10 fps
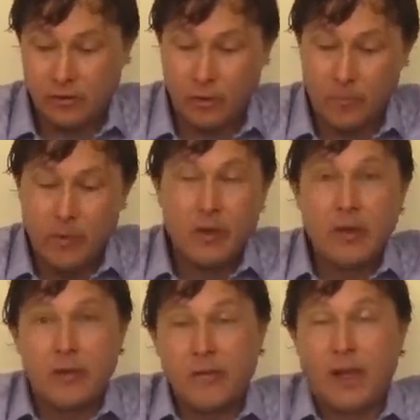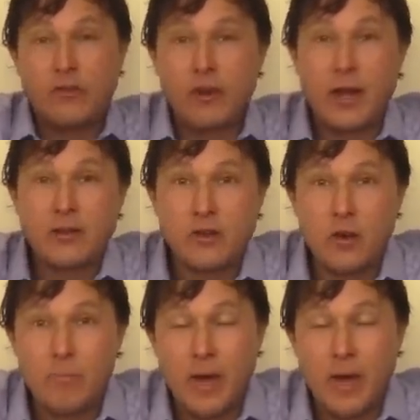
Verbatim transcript: So, as you guys know,